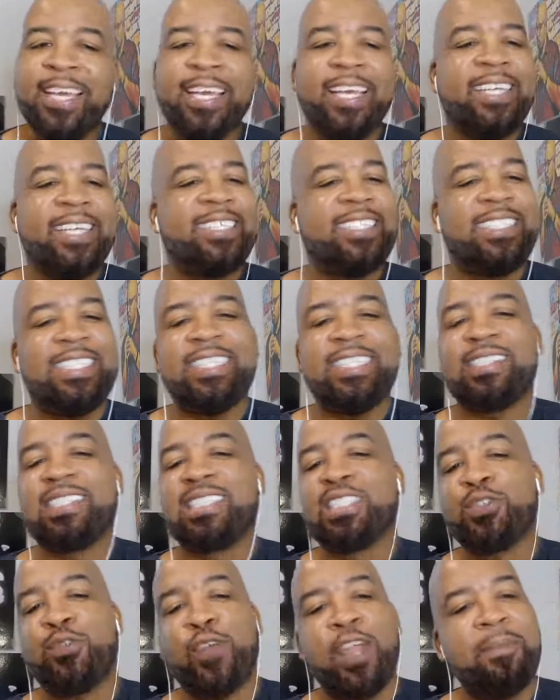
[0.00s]
She is
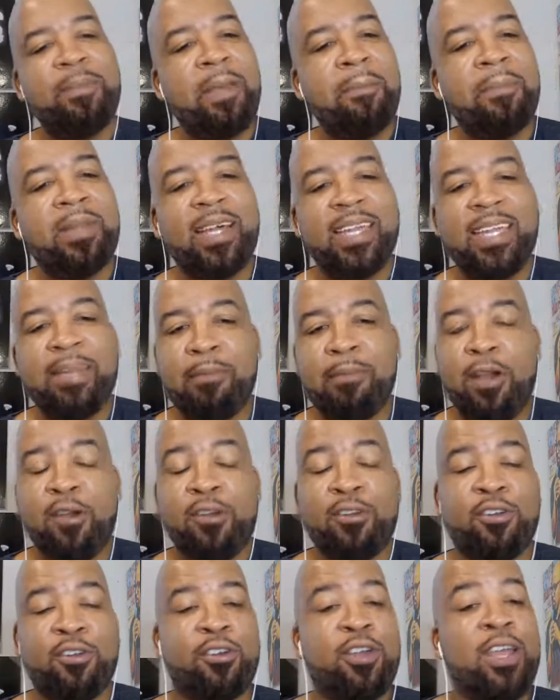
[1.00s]
screaming bloody
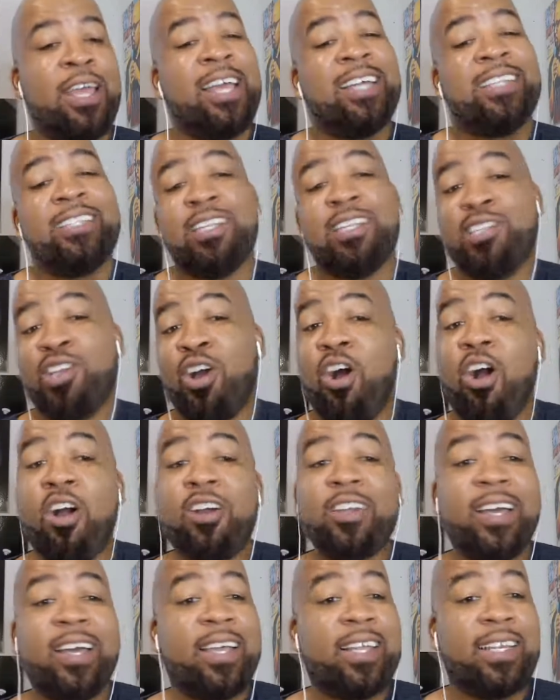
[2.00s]
murder. The dog
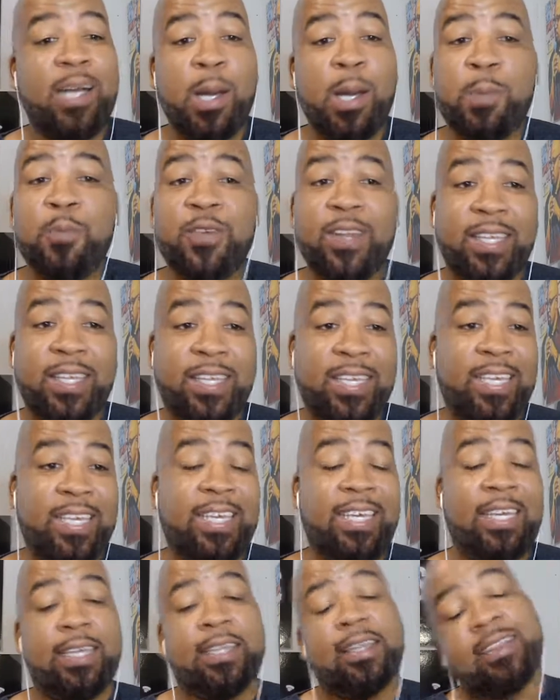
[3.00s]
doesn't come for the
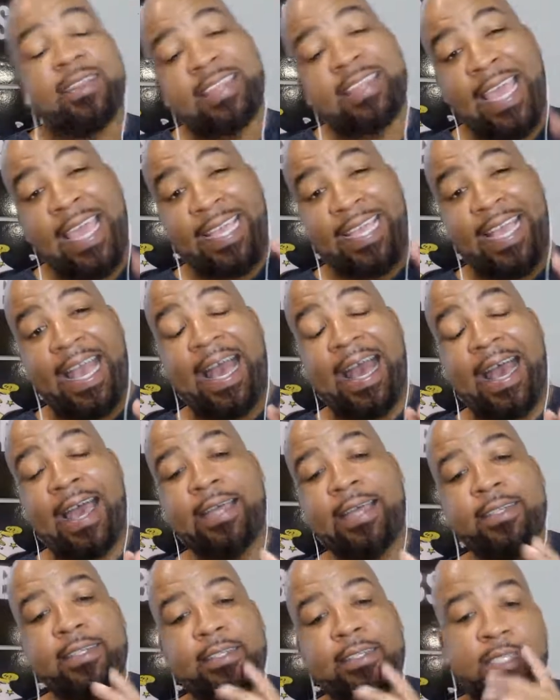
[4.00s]
kid, thank God.
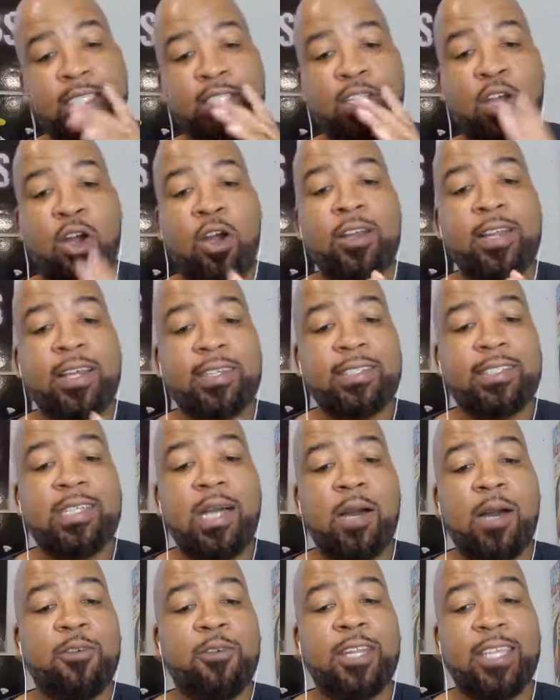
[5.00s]
The dog doesn't
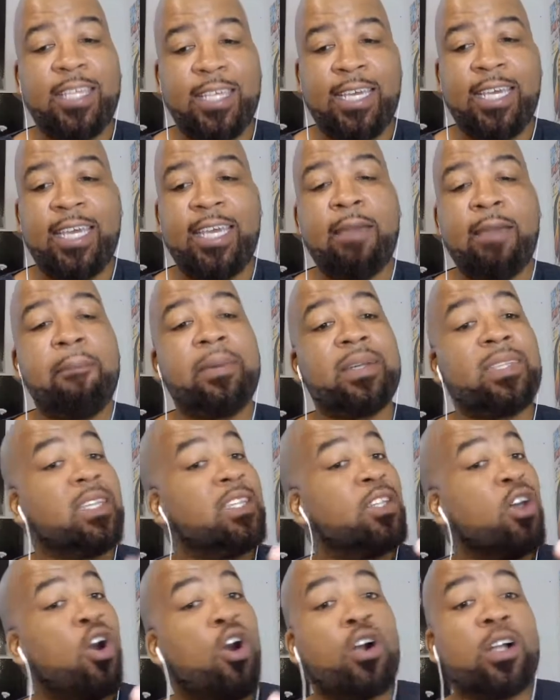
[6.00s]
come for the kid, but the
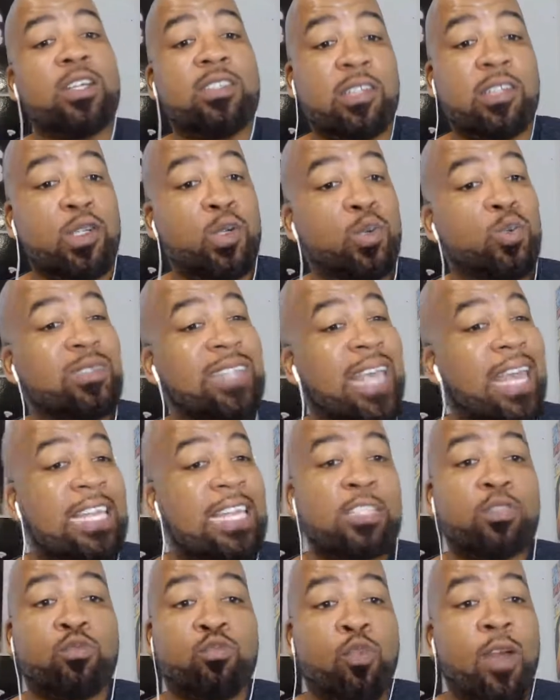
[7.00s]
dog is loose and
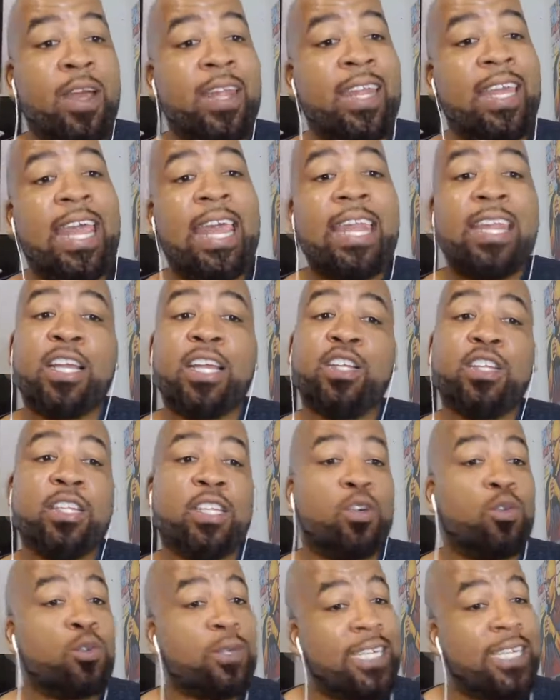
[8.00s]
he's running, and the
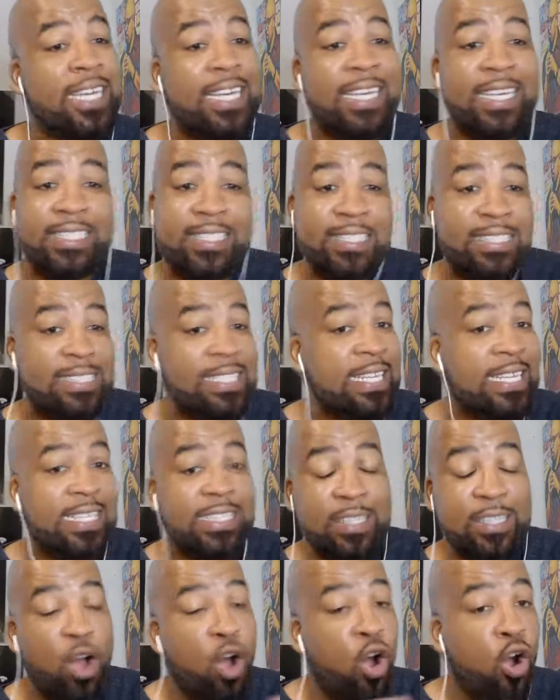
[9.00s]
little kid can see the
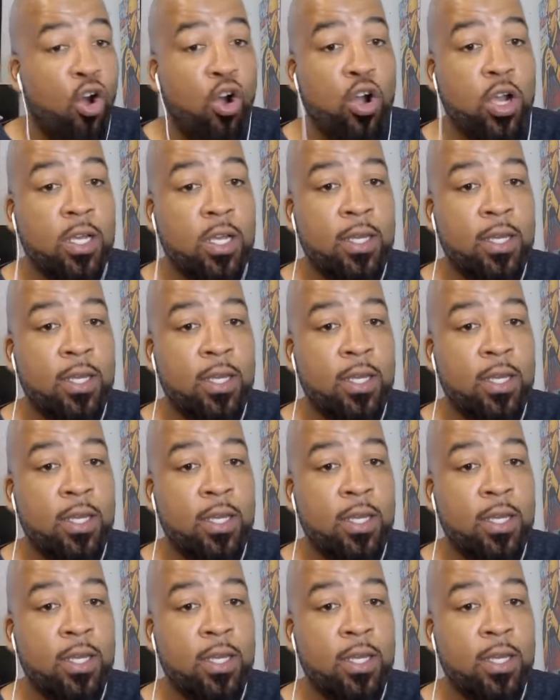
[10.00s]
dog.